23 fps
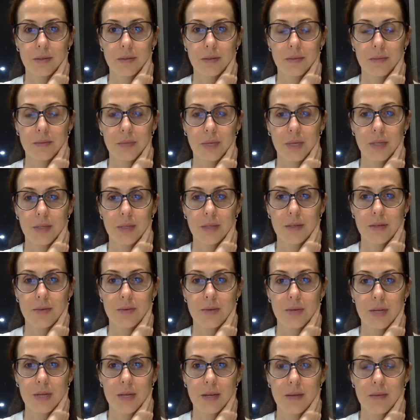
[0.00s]
my
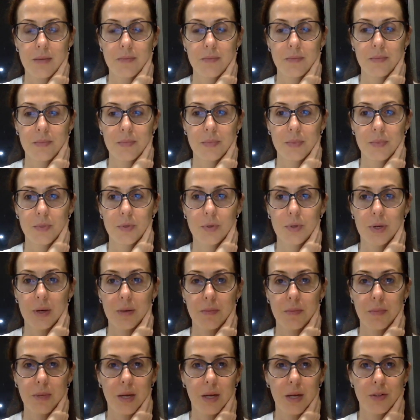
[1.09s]
screen to
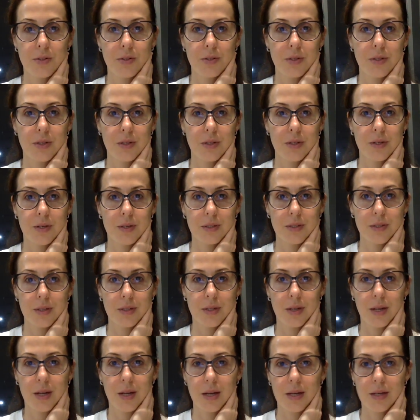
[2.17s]
come back to the
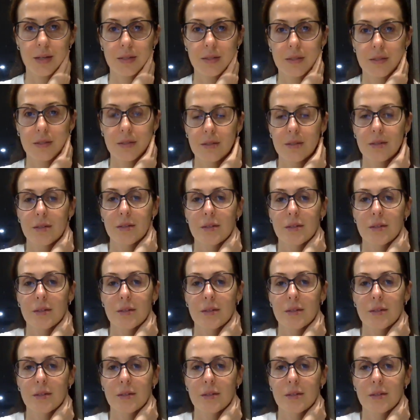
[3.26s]
last